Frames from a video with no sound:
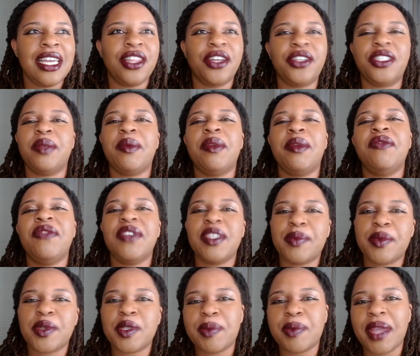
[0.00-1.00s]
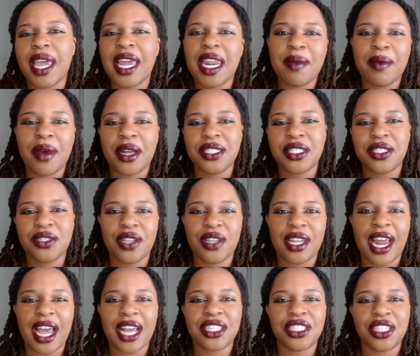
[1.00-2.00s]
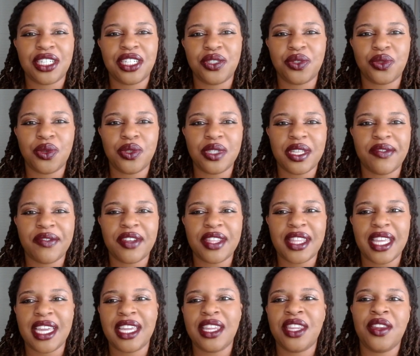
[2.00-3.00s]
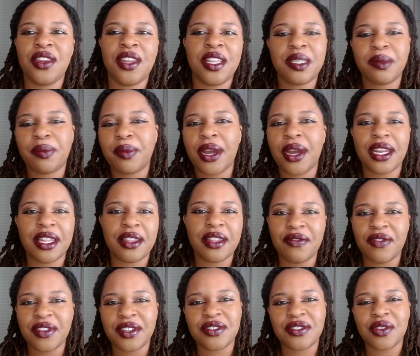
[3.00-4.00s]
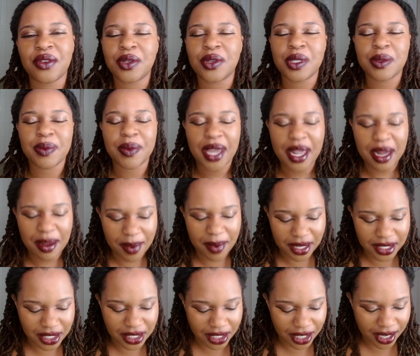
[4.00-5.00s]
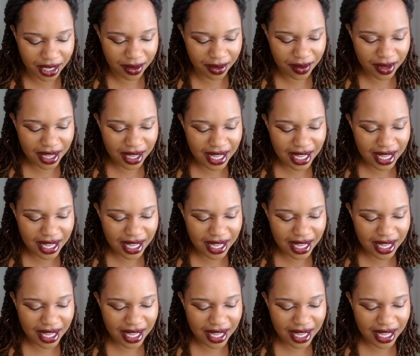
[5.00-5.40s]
there's some invisible spaghetti monster that actually controls everything, and you need to pray to the invisible spaghetti monster.